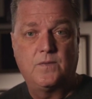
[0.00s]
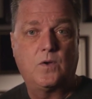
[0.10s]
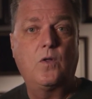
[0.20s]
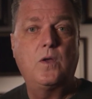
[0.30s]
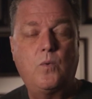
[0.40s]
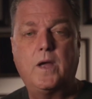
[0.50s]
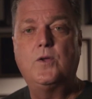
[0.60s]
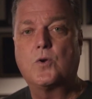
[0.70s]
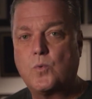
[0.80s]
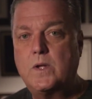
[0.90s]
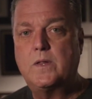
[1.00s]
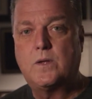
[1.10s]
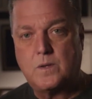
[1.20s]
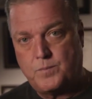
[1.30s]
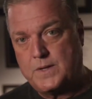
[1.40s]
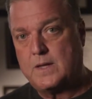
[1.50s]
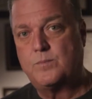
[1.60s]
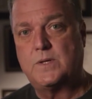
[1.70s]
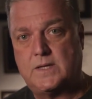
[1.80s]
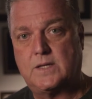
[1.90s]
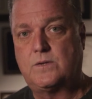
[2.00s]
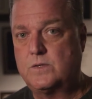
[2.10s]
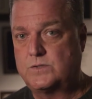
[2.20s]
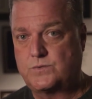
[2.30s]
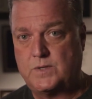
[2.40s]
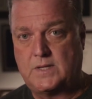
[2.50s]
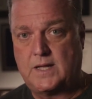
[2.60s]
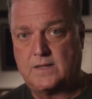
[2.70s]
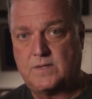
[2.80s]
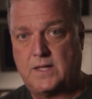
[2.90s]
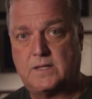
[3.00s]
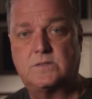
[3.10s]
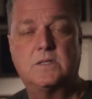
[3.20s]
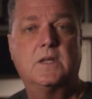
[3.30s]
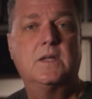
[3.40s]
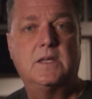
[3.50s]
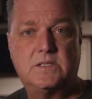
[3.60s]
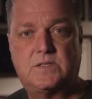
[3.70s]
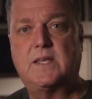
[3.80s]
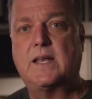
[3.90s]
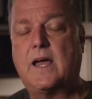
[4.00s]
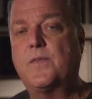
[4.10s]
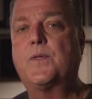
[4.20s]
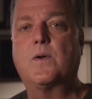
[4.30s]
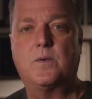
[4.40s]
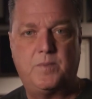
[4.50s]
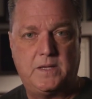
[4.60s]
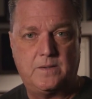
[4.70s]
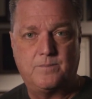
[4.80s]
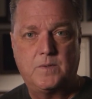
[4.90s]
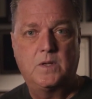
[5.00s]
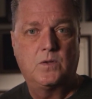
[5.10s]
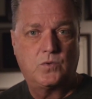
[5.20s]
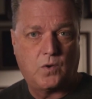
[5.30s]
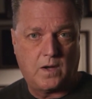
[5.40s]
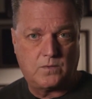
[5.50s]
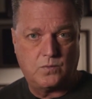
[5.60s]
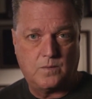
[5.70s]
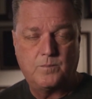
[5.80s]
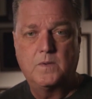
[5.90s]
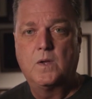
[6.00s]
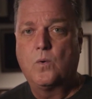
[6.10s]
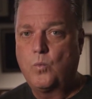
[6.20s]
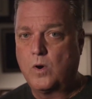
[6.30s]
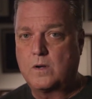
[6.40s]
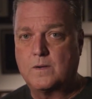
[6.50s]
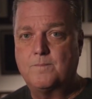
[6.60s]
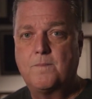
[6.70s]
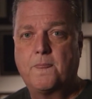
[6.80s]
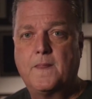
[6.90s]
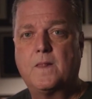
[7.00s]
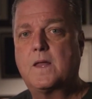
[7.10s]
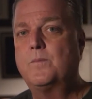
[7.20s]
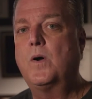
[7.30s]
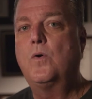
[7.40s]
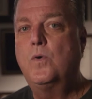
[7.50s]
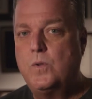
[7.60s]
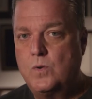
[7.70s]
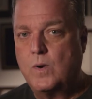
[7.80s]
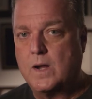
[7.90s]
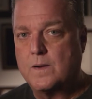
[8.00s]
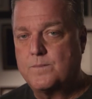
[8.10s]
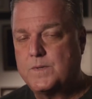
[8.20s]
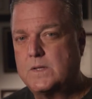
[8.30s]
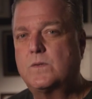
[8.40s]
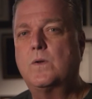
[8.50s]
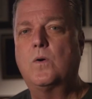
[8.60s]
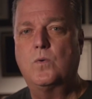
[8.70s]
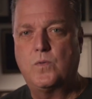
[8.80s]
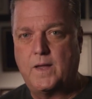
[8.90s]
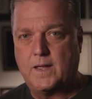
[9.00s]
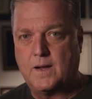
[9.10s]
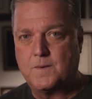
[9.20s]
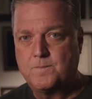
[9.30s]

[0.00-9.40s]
The only way you're really going to be able to get good street contacts is to get out there and meet them, talk to them, work them, let them know who you are, get to know who they are.